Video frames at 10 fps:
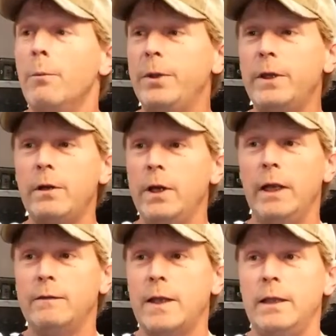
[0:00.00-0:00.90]
But there,
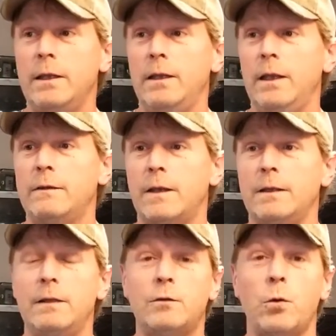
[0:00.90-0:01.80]
it's like it's
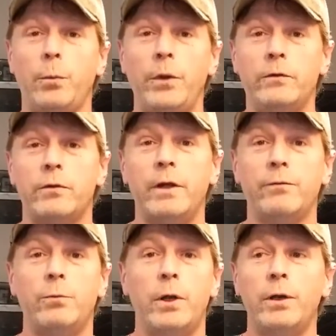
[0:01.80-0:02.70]
like these scorpions are
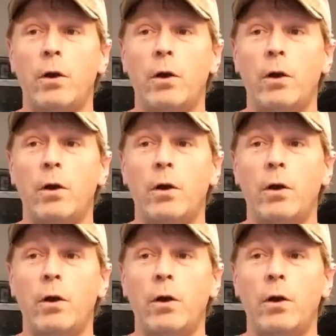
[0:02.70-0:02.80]
everywhere,